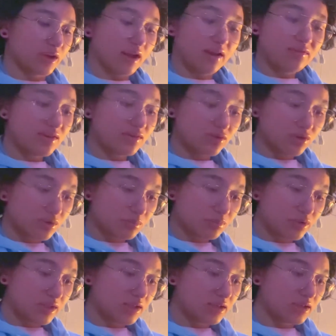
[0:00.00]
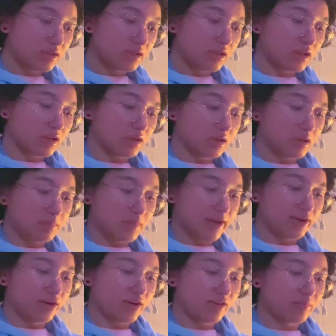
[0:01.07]
I've never completed a
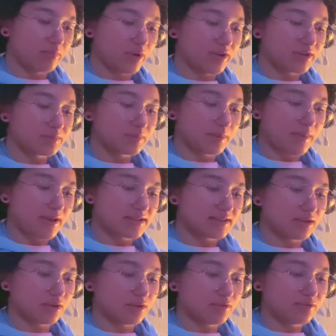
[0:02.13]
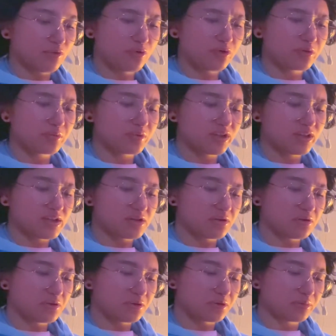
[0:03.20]
Minecraft boss by myself, or really at
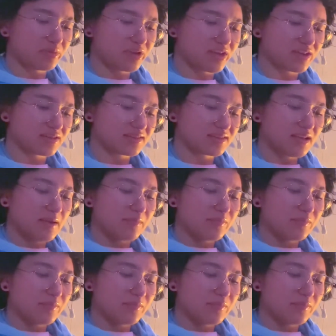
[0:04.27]
all, because